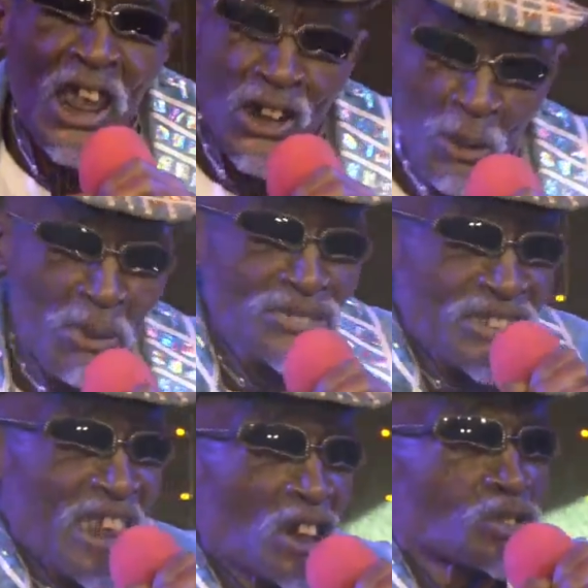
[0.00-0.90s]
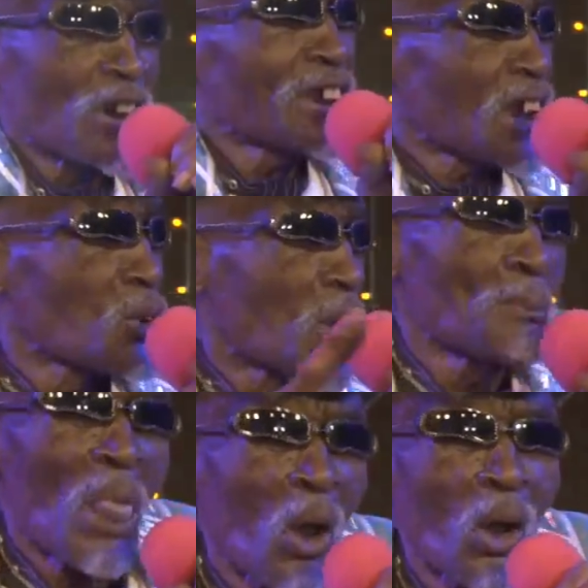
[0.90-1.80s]
Now we see him drinking rum
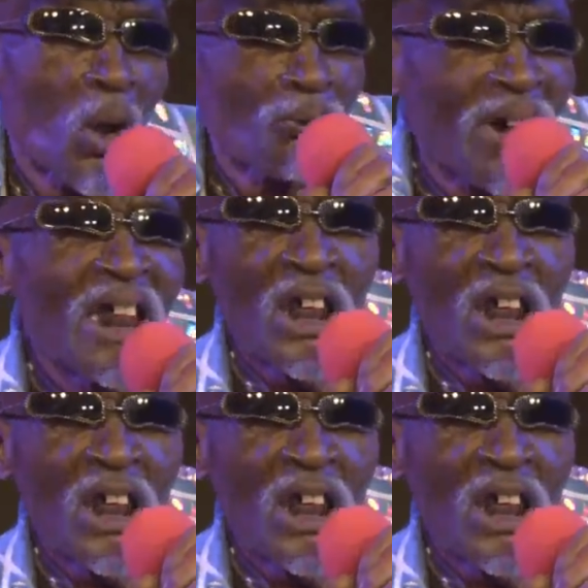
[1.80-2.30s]
all over.